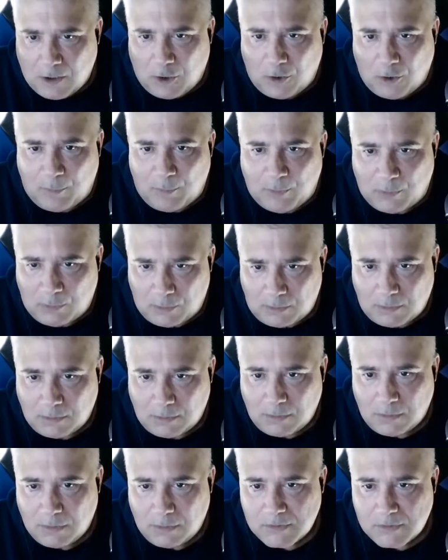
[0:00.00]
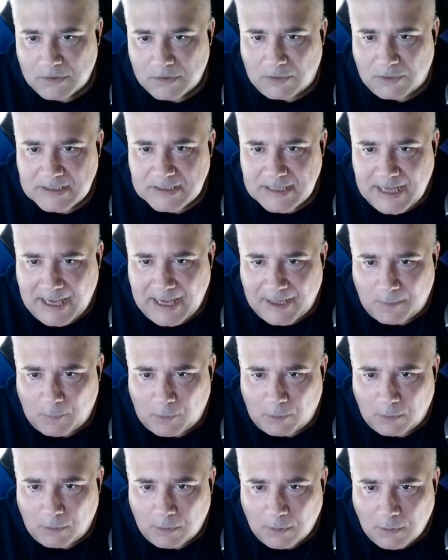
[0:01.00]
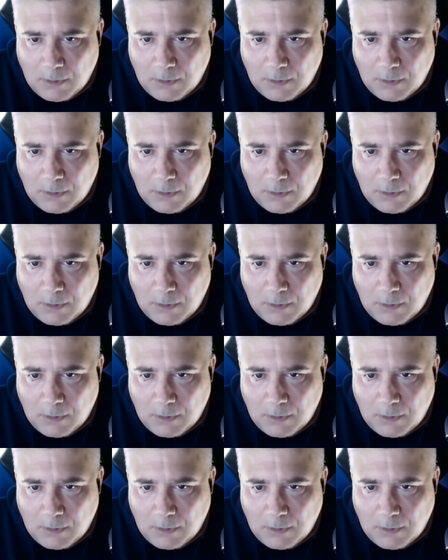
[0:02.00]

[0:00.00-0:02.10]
Bull. So it's an animal.